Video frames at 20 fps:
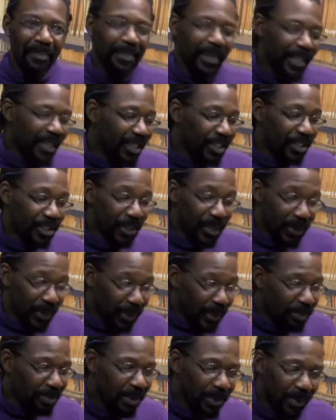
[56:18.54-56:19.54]
because your
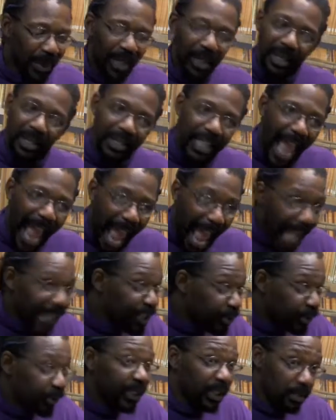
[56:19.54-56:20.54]
charisma ratings
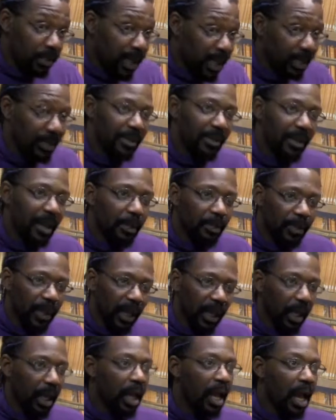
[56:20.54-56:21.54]
actually mean something.
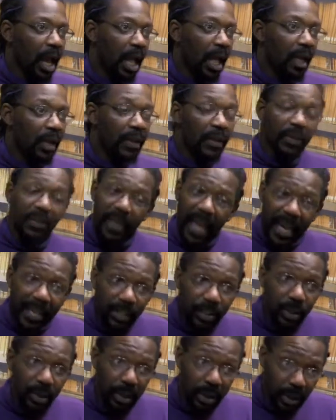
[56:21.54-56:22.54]

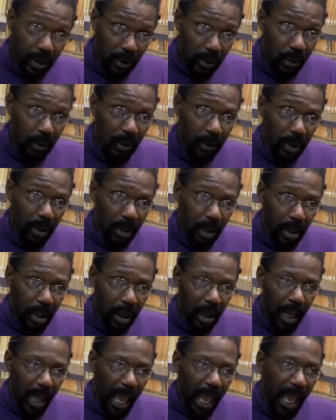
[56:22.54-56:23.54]
That's new.
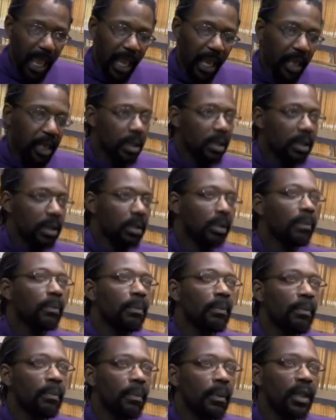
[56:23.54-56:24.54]
And
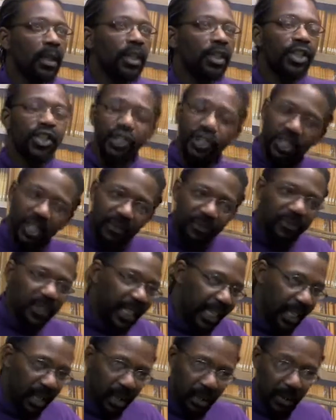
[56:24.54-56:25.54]

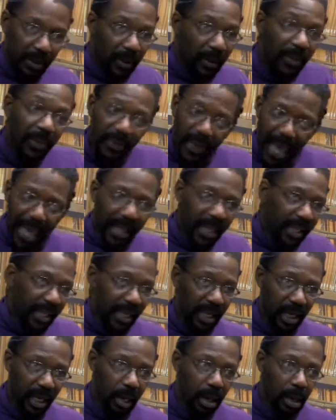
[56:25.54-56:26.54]
shifting that
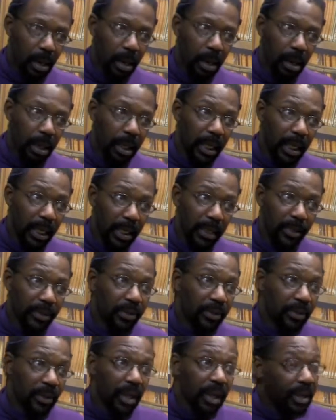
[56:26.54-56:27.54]
gear
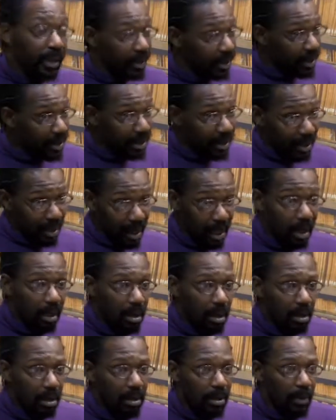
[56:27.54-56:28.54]
is a
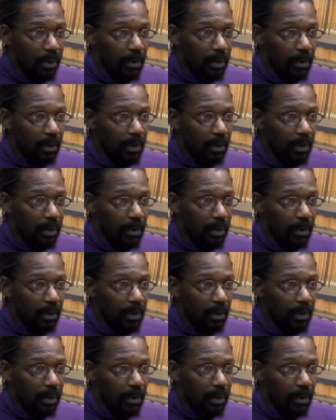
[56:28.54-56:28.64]
skill